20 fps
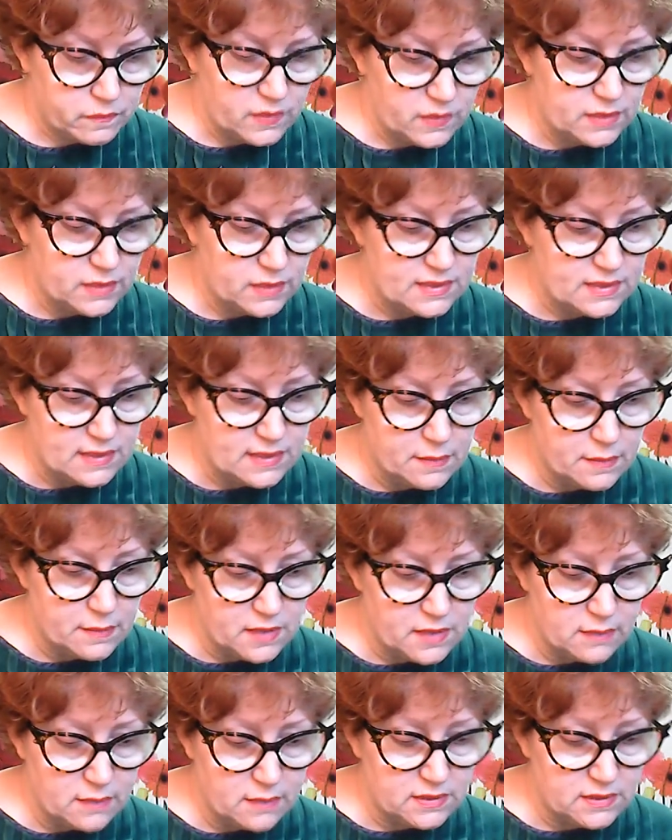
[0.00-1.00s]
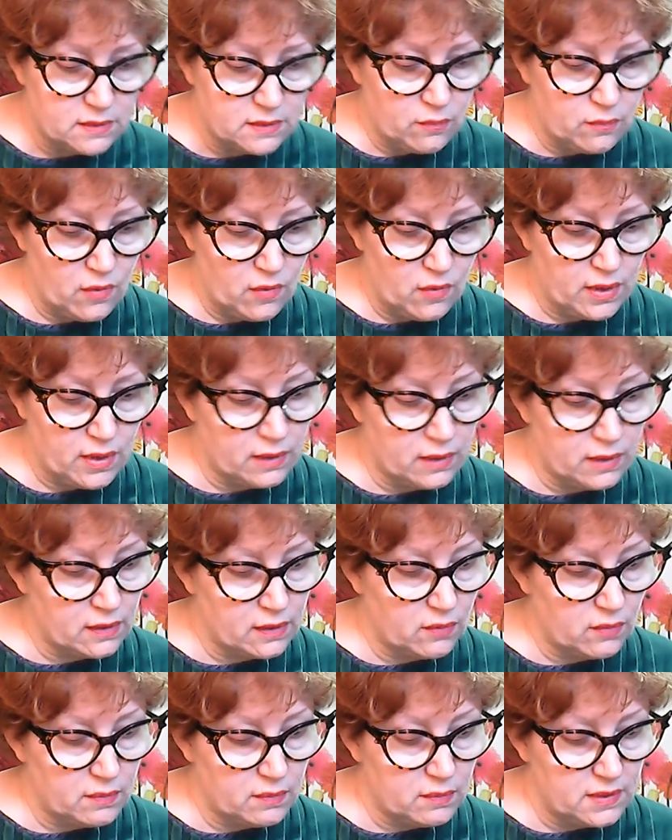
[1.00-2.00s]
Sometimes in the morning
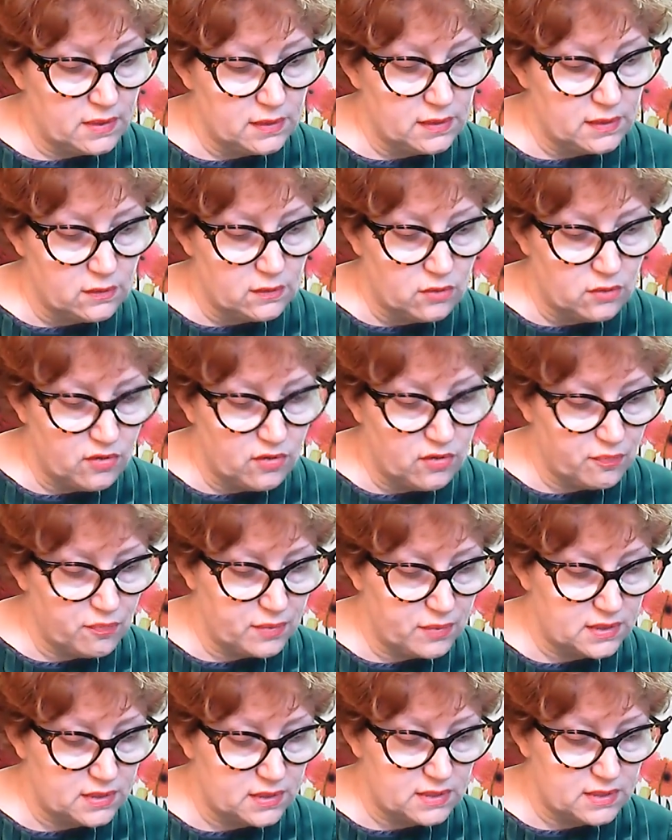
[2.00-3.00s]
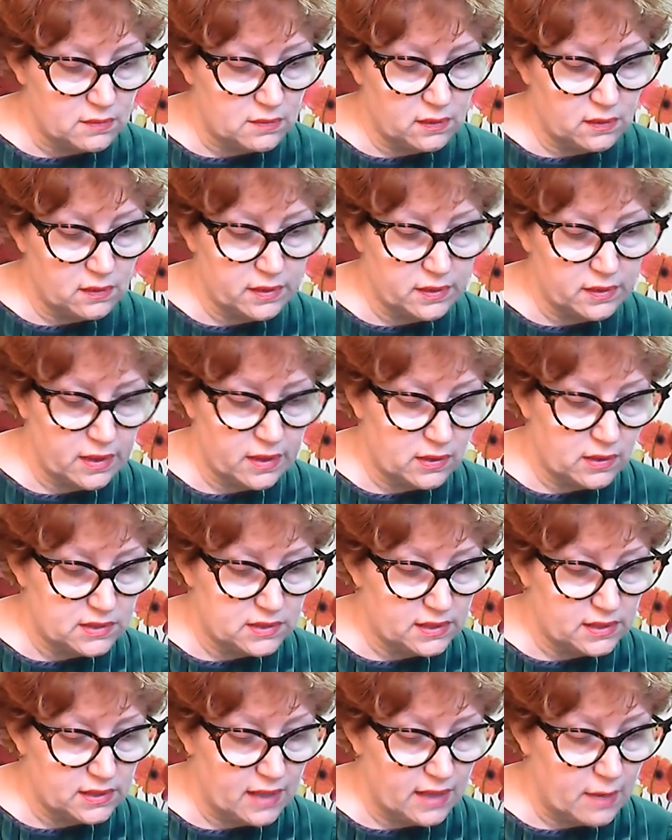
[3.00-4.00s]
there would be little hoof prints among the carrots
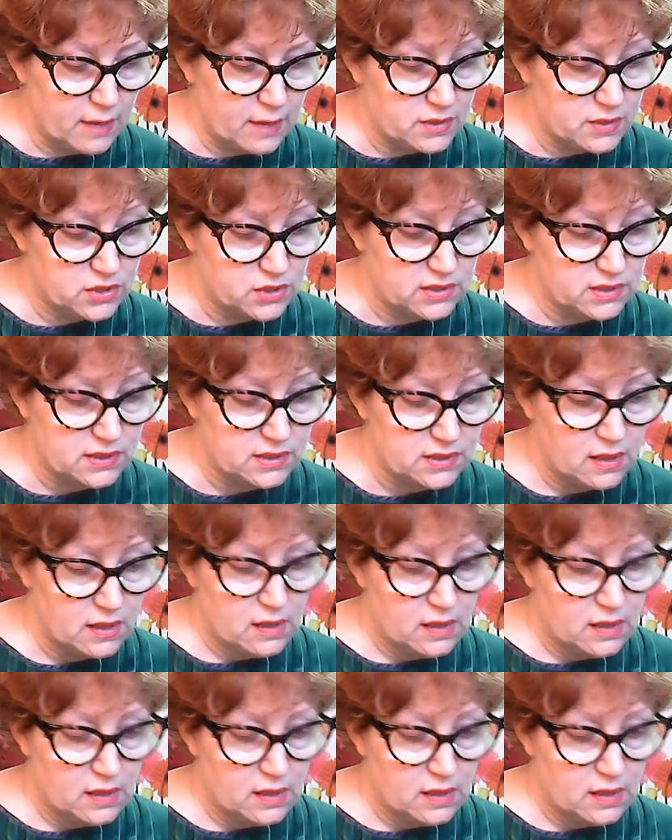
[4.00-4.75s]
and cabbages,